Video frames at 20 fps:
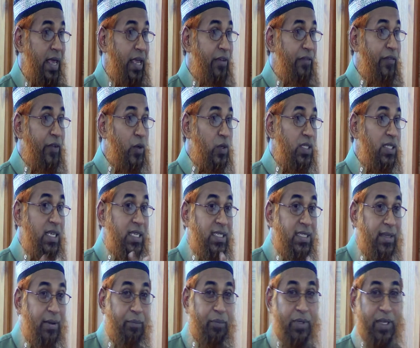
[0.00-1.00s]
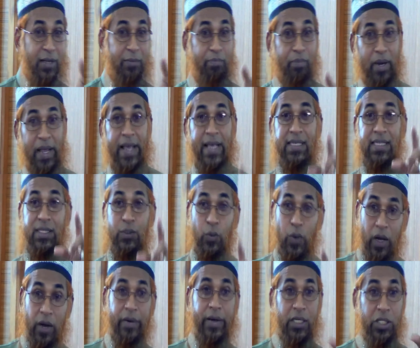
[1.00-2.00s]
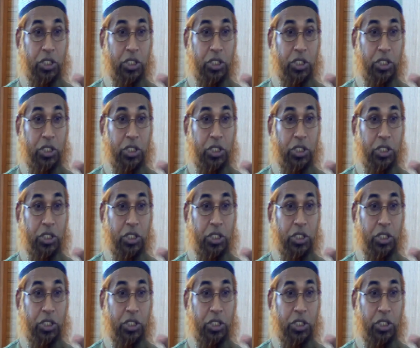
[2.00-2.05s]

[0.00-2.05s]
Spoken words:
if you see something placed where